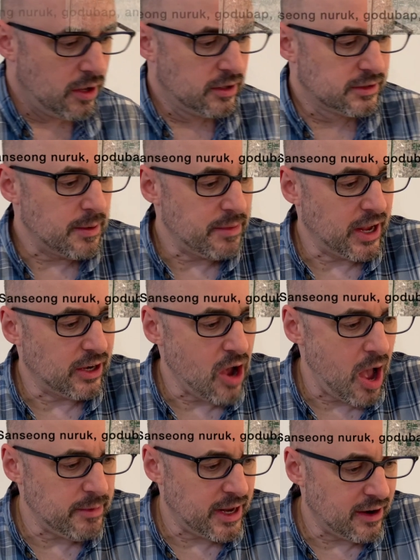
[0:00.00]
Something in
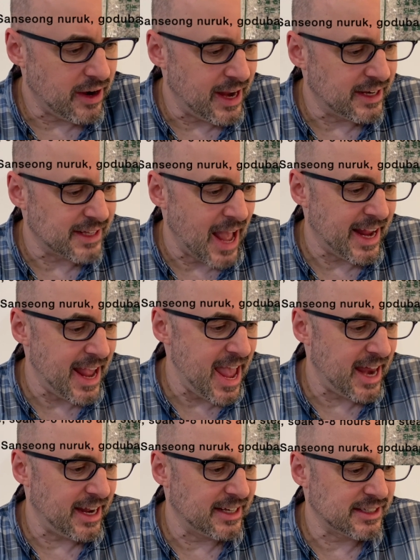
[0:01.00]
common here,
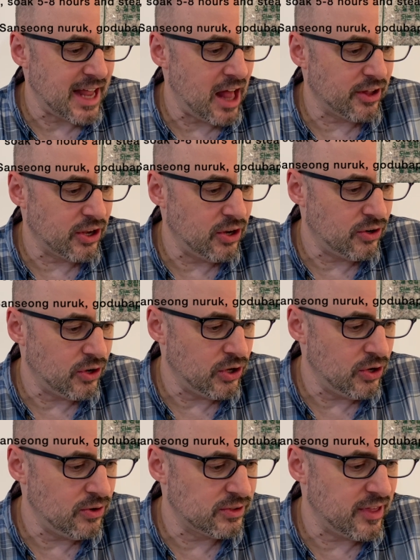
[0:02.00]
it's telling you to
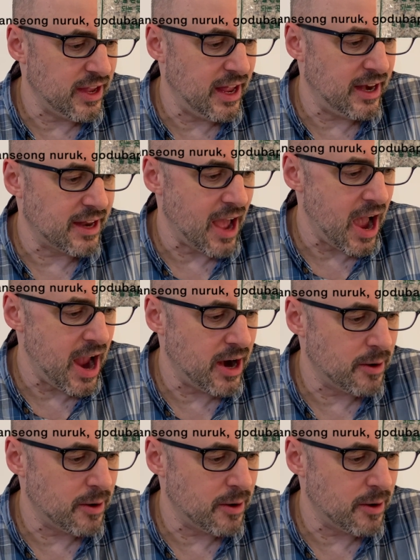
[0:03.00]
use the entire